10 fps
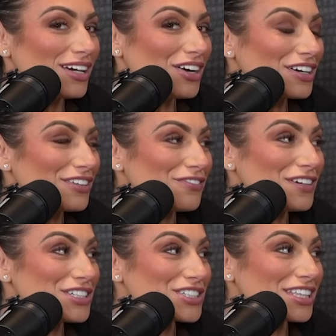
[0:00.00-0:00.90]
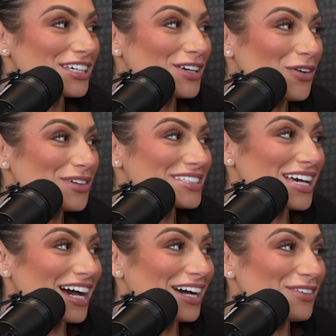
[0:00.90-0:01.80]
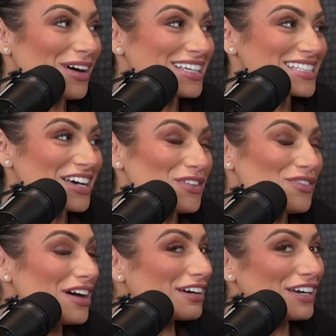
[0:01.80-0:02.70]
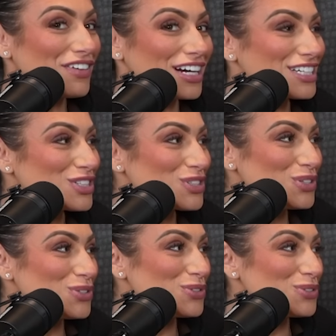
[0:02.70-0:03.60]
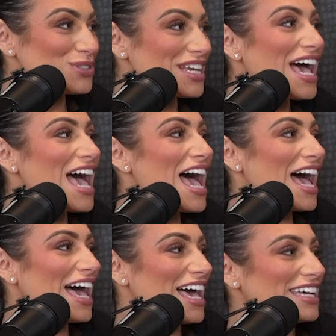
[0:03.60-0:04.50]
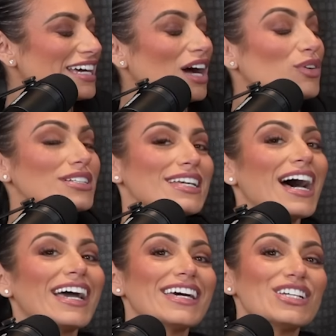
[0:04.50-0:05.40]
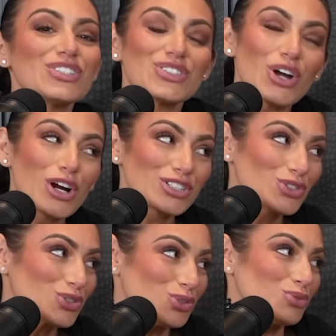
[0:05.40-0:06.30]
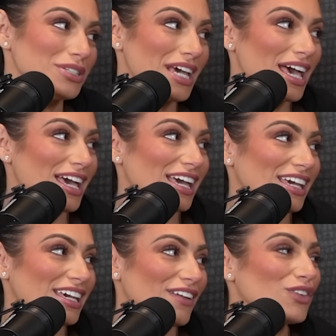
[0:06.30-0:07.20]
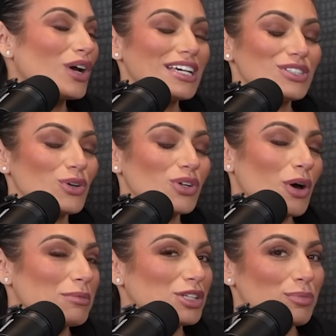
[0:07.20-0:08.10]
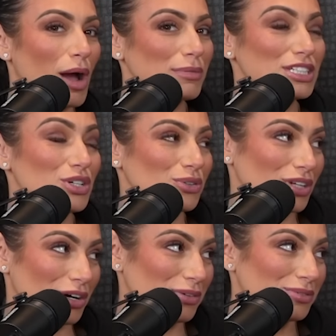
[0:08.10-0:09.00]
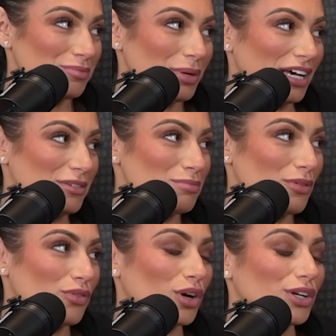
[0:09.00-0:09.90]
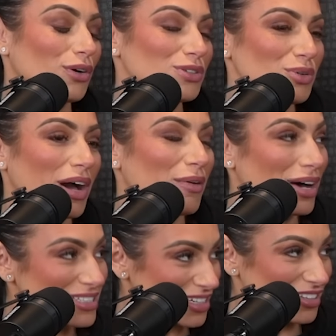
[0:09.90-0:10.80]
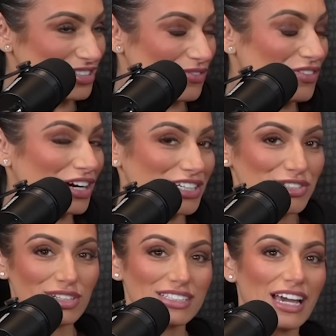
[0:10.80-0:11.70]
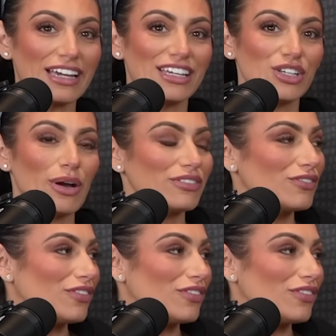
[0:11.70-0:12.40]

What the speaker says: are officially going to Ayahuasca very, very soon. And our diet starts today. If you guys don't know, I mean, you probably don't know. But before you go do Ayahuasca, there's a very strict diet you have to